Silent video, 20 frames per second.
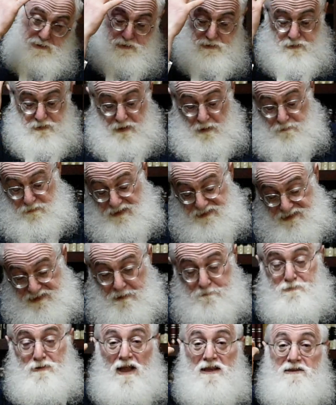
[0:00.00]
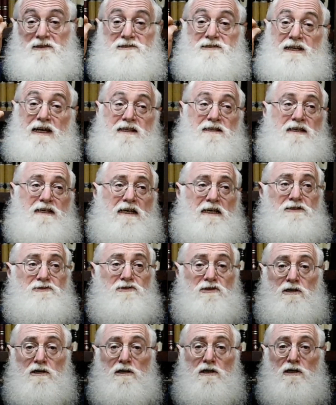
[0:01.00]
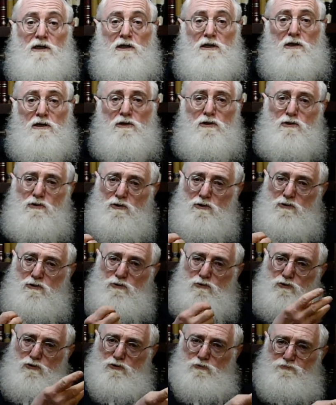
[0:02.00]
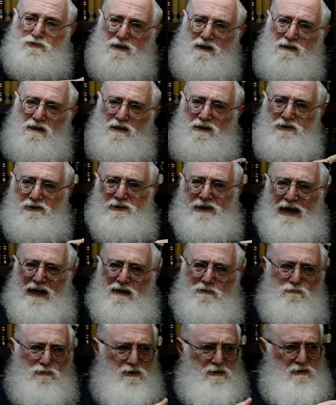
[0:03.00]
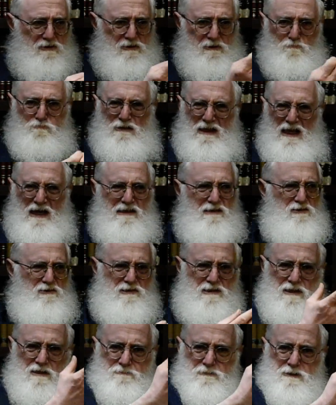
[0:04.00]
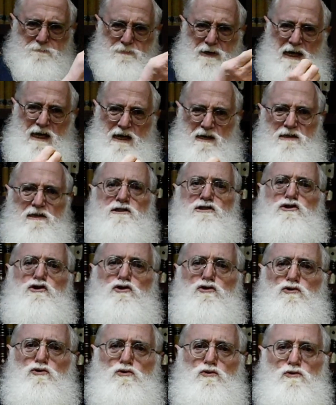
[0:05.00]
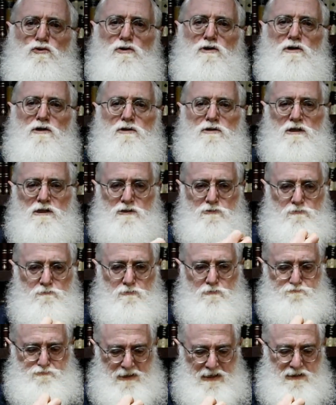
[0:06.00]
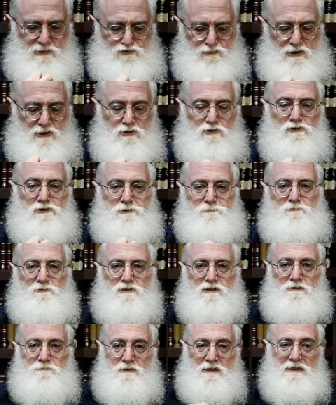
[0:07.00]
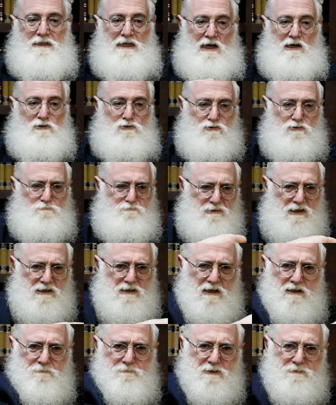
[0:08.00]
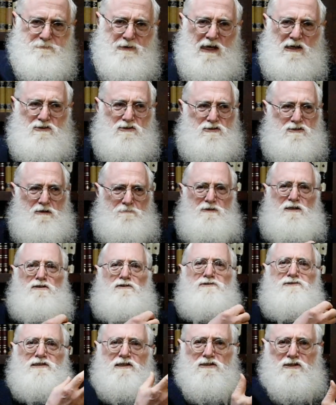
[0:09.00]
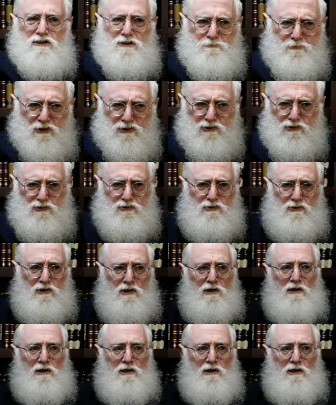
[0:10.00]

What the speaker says: somewhat simple understanding is, you bring the animal, the blood goes on the Mizbeach. It's you. It's a place where you're supposed to be now, your blood on the Mizbeach, coming close to Kodesh Baruch Hu.